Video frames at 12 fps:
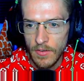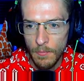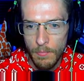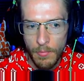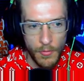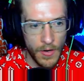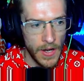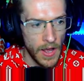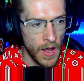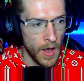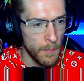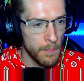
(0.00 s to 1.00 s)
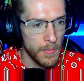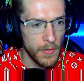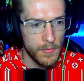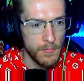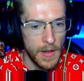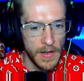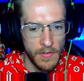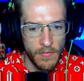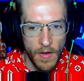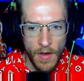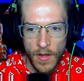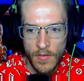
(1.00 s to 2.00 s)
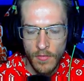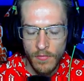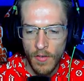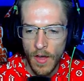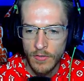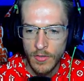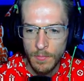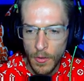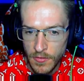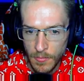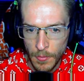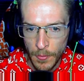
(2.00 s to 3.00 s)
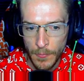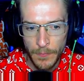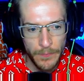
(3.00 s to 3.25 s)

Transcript: bring up as many of her to 5 as possible.